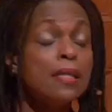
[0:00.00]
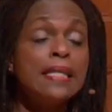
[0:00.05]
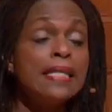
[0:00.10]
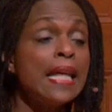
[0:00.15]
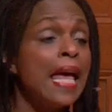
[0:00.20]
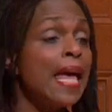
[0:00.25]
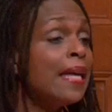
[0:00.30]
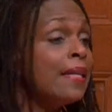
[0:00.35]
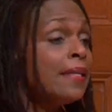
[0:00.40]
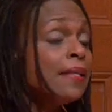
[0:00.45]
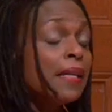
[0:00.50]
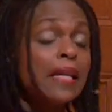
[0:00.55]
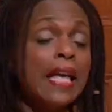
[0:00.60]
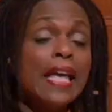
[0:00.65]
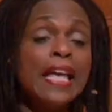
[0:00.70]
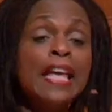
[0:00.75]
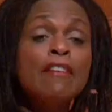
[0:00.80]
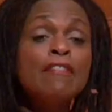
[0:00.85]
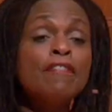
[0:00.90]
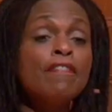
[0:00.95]
says,
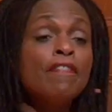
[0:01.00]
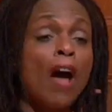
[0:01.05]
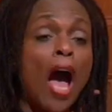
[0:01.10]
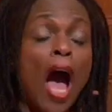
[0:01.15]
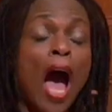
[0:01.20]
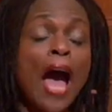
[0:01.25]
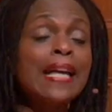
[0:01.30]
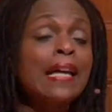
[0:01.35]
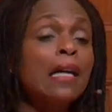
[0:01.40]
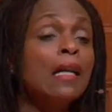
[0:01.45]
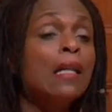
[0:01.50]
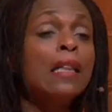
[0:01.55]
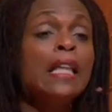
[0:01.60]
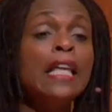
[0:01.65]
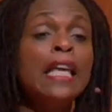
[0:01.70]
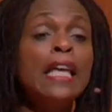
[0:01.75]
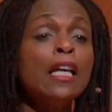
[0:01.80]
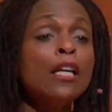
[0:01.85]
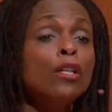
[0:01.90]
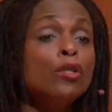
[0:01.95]
"If I
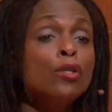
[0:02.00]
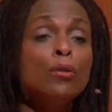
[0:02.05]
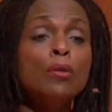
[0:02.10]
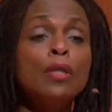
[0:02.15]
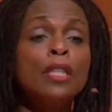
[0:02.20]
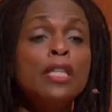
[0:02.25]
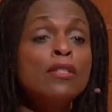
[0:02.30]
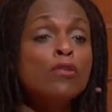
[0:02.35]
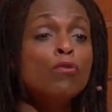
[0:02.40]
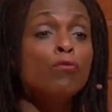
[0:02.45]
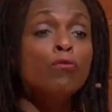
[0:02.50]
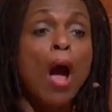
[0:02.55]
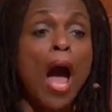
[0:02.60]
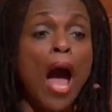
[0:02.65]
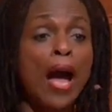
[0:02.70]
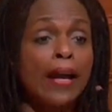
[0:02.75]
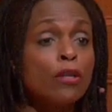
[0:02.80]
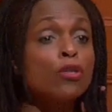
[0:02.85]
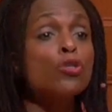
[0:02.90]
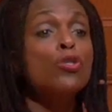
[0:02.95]
cling to this
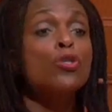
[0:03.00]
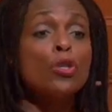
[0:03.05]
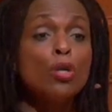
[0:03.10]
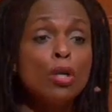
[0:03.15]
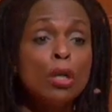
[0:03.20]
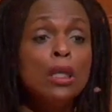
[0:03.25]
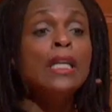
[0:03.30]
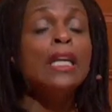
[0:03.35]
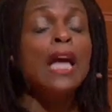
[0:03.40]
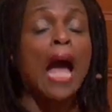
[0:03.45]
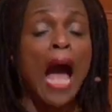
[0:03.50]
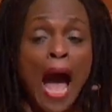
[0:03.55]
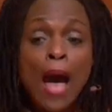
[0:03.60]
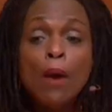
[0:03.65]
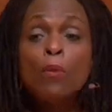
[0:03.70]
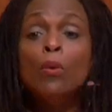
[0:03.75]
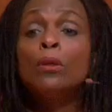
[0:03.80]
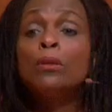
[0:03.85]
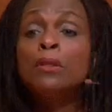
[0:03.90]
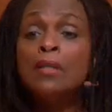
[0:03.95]
rock, surely
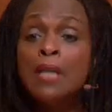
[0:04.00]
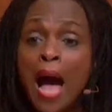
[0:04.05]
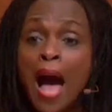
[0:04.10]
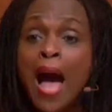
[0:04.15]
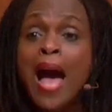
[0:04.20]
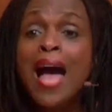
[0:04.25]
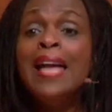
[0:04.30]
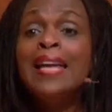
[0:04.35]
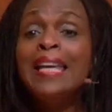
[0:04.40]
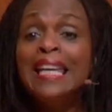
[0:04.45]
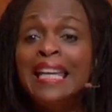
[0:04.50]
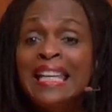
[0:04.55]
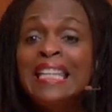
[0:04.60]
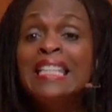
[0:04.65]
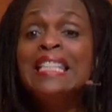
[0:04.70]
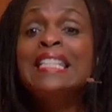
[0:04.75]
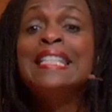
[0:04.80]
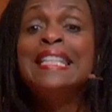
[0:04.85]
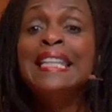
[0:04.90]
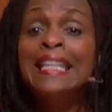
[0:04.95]
I will die
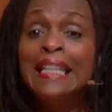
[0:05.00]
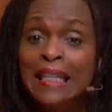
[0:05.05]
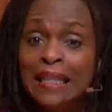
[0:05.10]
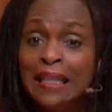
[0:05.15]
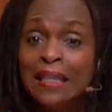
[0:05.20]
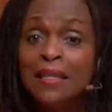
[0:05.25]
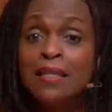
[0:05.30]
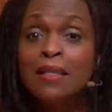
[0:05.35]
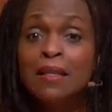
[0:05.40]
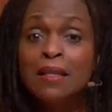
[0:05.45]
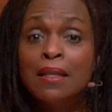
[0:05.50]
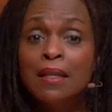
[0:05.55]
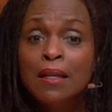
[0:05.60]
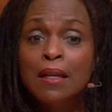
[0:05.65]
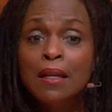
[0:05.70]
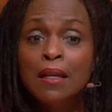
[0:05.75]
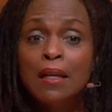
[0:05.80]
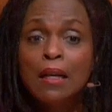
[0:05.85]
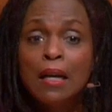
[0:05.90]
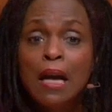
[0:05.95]
indeed
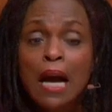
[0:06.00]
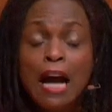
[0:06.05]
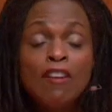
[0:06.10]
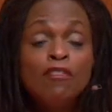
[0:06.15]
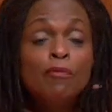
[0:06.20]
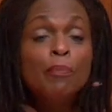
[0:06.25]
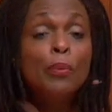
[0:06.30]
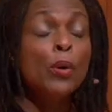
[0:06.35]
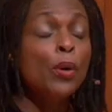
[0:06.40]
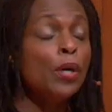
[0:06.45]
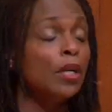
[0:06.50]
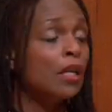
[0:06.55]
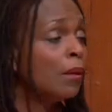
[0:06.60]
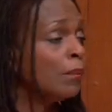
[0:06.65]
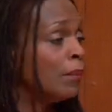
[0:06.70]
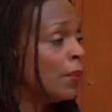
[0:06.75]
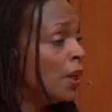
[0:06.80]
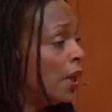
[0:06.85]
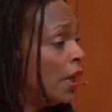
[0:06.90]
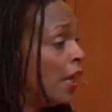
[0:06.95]
of
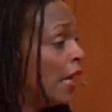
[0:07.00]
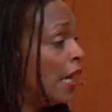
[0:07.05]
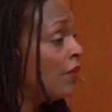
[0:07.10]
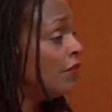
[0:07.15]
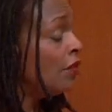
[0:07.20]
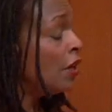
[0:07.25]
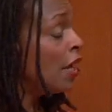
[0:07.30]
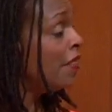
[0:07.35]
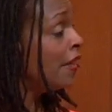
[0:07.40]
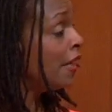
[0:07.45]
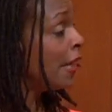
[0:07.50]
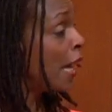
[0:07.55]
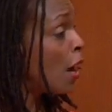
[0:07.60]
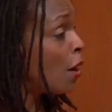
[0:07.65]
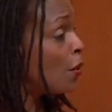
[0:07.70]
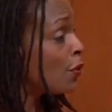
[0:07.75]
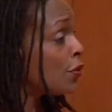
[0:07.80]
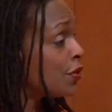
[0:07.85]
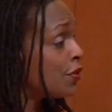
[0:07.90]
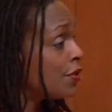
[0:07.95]
boredom, if nothing
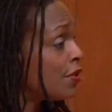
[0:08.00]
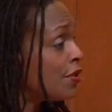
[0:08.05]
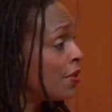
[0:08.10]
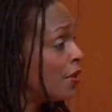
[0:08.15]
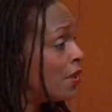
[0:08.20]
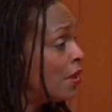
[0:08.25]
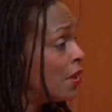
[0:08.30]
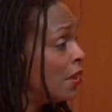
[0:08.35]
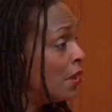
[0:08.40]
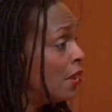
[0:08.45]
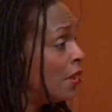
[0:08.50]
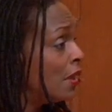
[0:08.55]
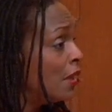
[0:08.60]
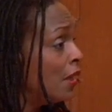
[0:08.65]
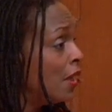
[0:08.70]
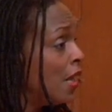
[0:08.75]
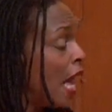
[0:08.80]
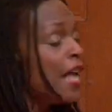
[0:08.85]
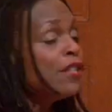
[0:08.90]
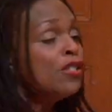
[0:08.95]
else."
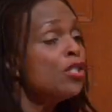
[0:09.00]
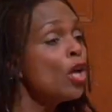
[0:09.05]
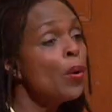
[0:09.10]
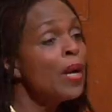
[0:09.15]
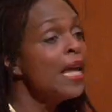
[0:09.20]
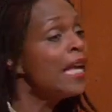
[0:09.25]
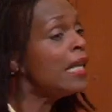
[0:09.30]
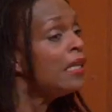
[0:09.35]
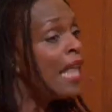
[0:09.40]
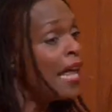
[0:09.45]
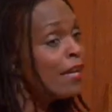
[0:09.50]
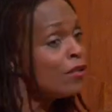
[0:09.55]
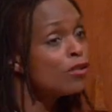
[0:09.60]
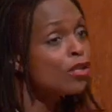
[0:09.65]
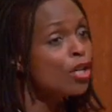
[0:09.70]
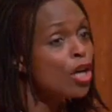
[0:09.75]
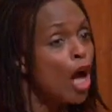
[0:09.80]
And so he lets